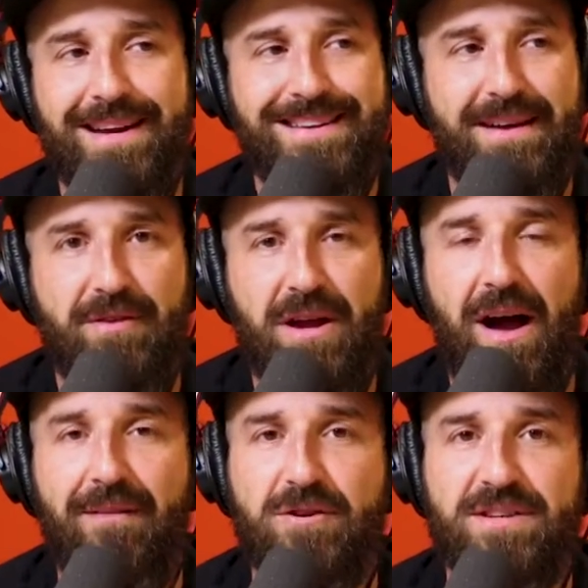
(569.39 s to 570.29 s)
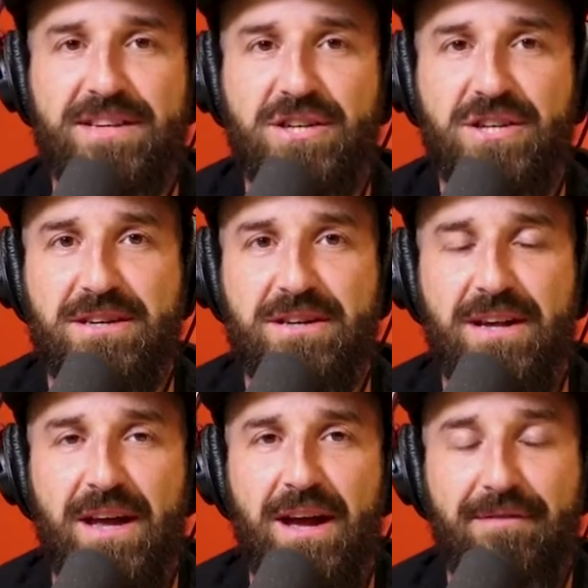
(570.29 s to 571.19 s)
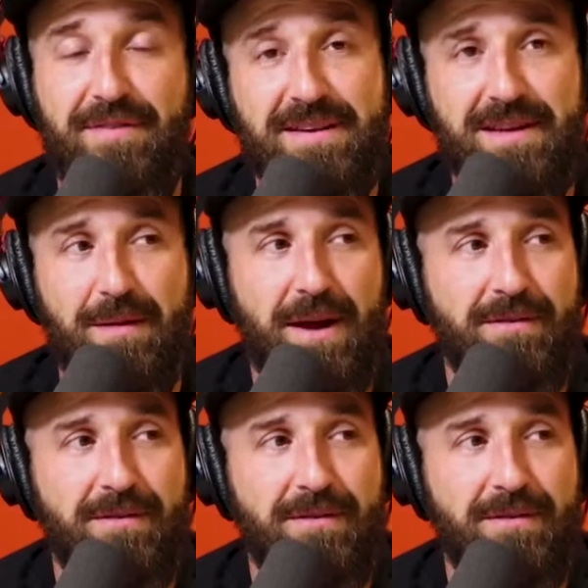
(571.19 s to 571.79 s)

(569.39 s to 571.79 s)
I did have a FaceTime